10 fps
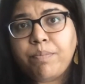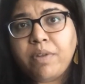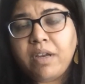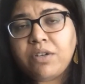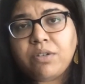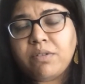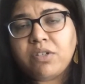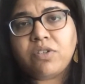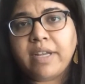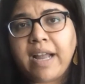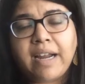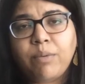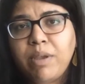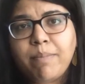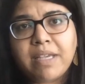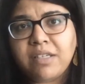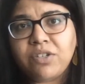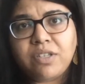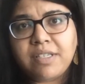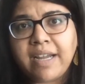the issue is just how do we message
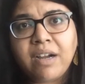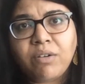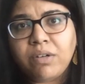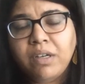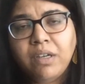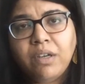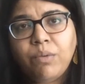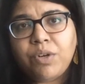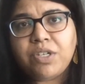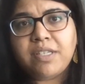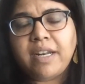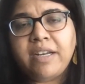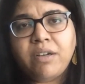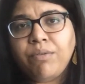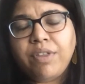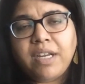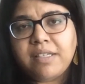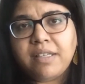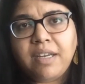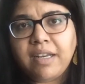this out, which is that I don't think it's
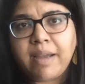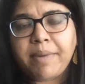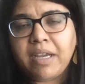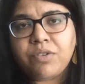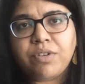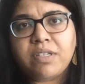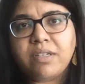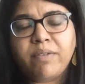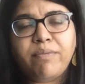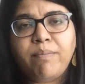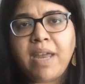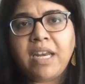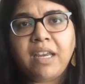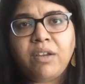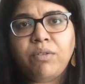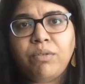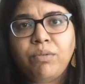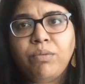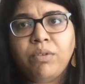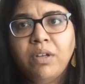an economic interest of many
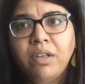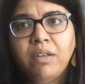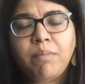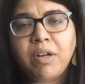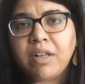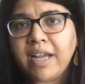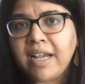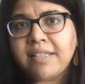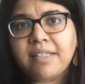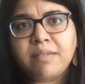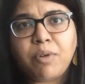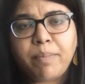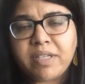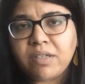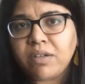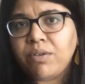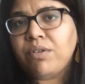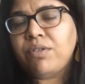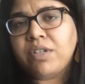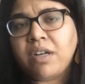middle class, small business
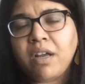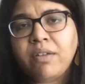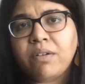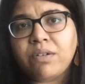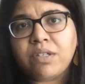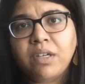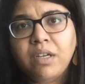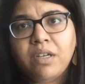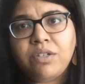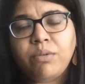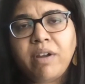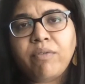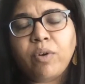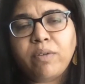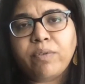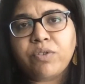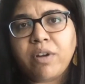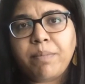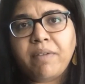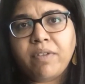owners and others to have voted for
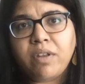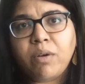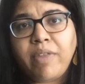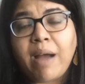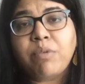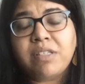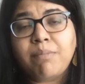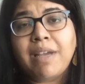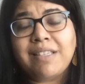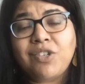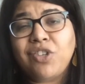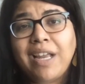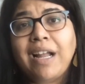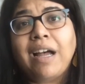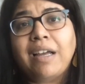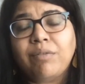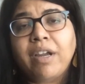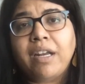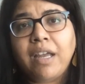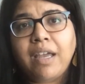Trump, even though that was the message they got,
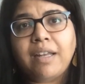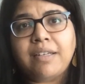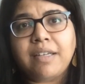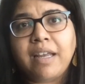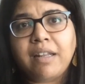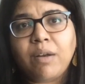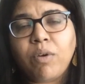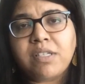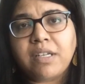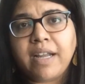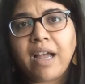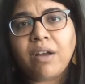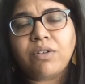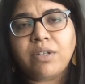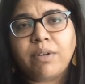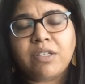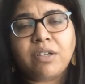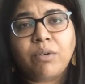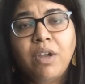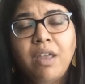right? And there wasn't a counter to it.
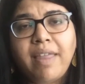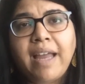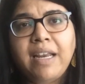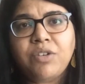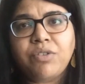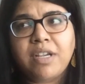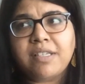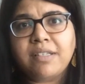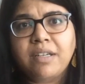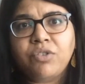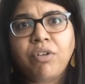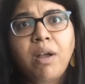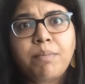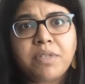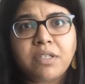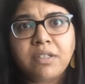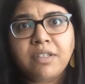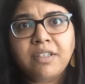So that interest trumped